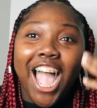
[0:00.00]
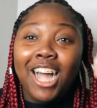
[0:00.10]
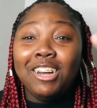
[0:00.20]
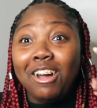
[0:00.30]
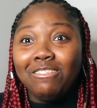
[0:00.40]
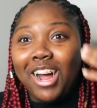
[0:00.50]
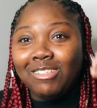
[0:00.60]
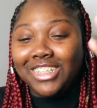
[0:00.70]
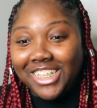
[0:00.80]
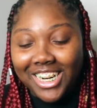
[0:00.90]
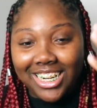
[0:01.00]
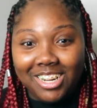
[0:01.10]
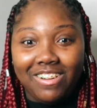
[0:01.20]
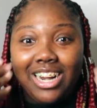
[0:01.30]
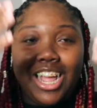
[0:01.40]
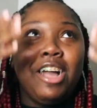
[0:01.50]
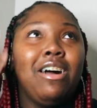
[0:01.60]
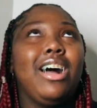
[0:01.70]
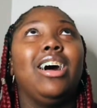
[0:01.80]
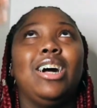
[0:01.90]
I don't know why I'm tearing up right
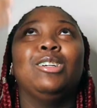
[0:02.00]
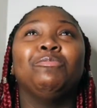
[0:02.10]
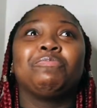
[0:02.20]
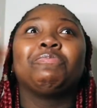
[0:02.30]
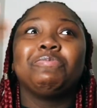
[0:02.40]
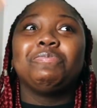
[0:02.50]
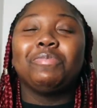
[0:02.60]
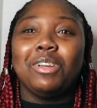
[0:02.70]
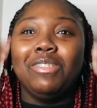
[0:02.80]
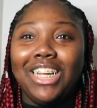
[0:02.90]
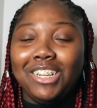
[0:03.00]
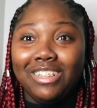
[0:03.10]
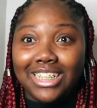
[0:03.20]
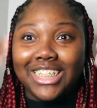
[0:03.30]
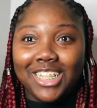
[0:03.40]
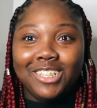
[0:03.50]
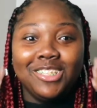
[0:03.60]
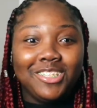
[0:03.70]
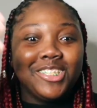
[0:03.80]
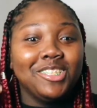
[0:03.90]
now. We ain't doing this on
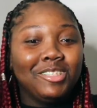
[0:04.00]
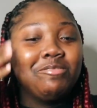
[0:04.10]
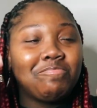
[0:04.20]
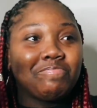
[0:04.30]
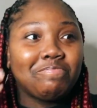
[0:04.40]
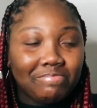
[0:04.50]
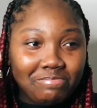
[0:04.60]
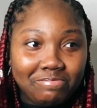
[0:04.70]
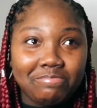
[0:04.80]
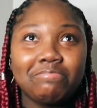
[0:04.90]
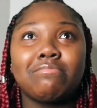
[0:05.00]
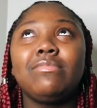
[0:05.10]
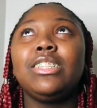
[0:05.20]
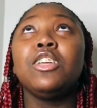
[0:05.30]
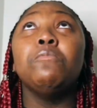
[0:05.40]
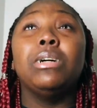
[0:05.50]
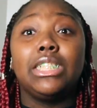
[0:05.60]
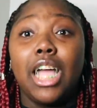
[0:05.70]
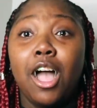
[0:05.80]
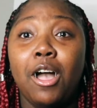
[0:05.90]
YouTube.
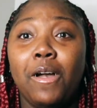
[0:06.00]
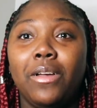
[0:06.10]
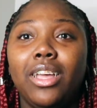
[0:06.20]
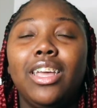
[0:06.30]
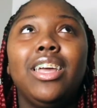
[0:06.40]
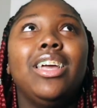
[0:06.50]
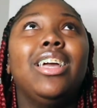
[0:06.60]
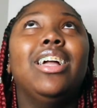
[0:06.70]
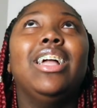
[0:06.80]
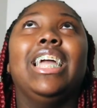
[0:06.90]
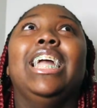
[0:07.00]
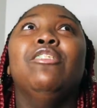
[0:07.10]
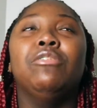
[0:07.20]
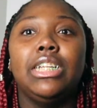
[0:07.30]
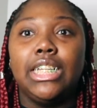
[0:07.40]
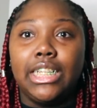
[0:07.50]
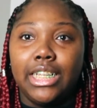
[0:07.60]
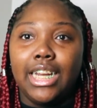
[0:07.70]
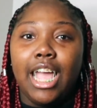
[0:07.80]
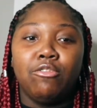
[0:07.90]
But y'all, that really
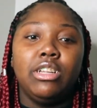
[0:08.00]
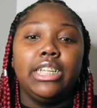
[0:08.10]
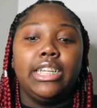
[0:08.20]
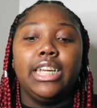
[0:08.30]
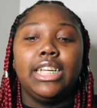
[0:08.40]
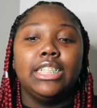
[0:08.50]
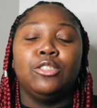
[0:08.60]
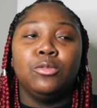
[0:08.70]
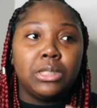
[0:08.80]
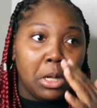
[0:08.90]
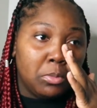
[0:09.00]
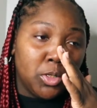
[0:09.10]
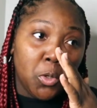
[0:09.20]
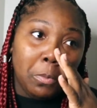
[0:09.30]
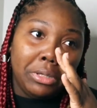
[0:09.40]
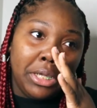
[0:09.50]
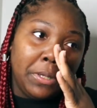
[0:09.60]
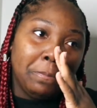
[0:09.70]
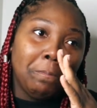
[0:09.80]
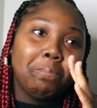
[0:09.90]
did do something to
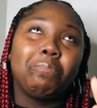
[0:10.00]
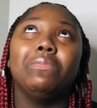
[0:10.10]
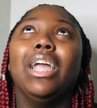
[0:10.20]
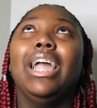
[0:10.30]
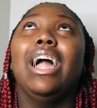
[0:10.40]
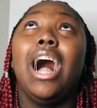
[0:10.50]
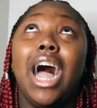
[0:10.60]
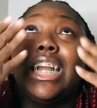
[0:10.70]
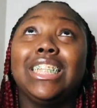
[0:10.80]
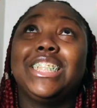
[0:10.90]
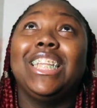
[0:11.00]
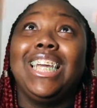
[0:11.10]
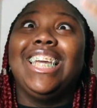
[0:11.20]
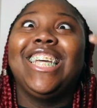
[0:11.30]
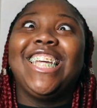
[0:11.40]
me. And honestly,